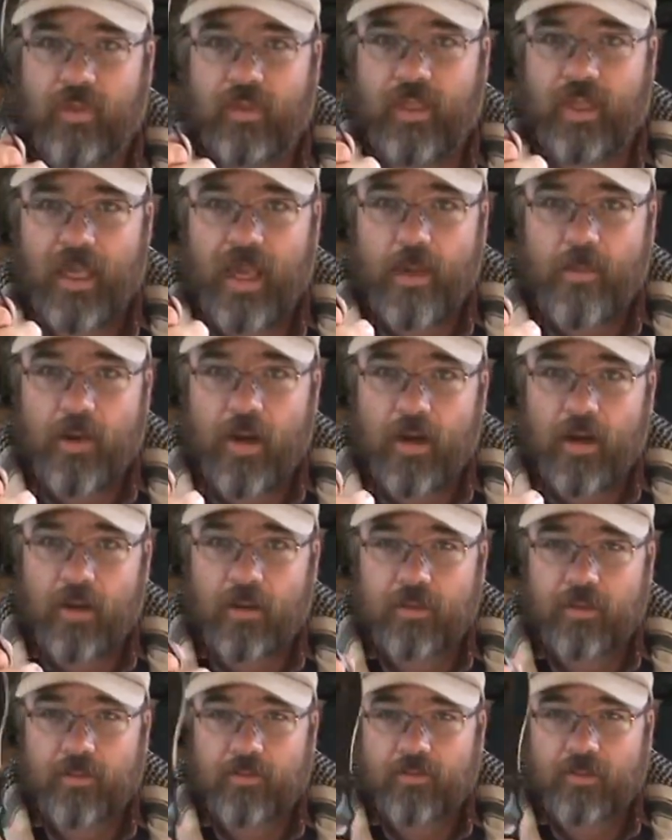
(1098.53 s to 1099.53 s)

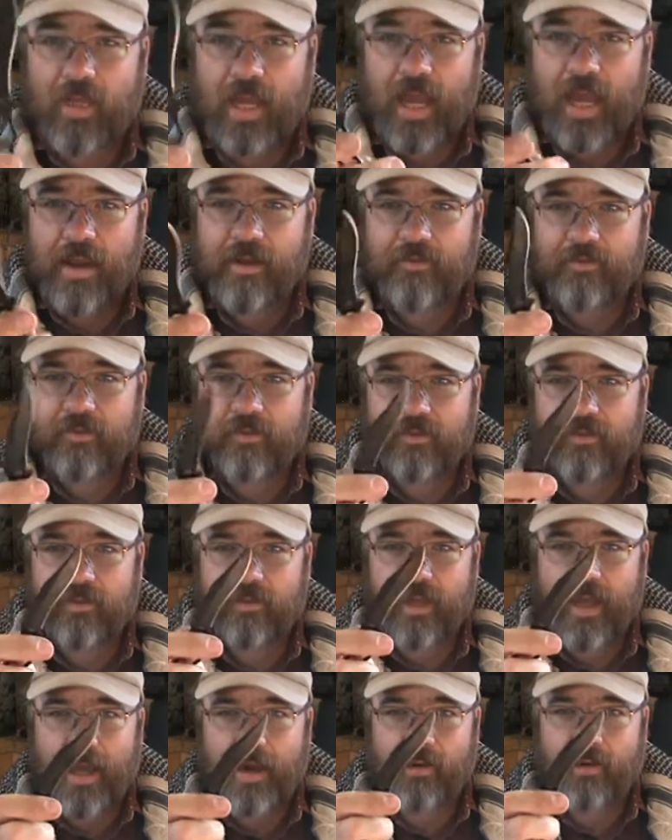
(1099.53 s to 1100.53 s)
Kabar
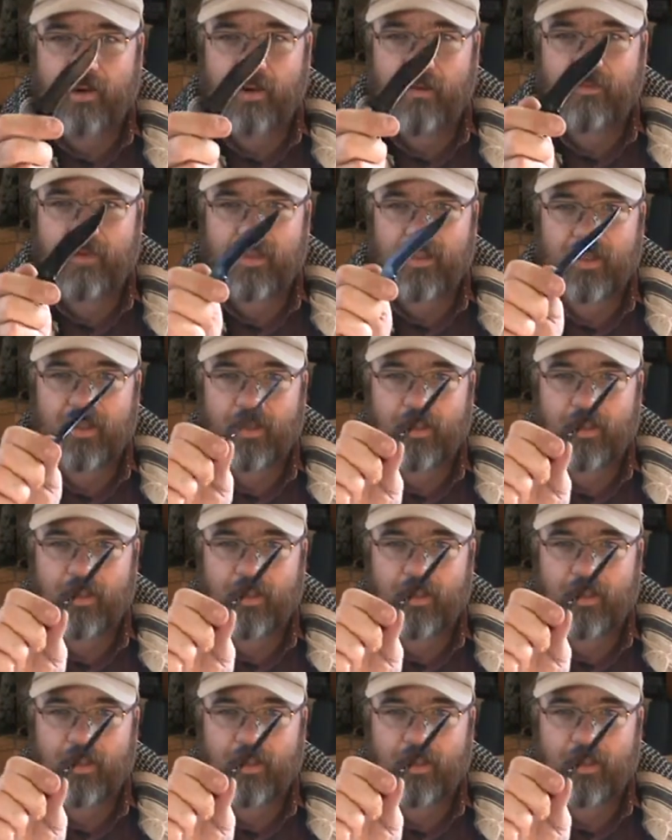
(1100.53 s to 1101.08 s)
knives. I don't know if it's a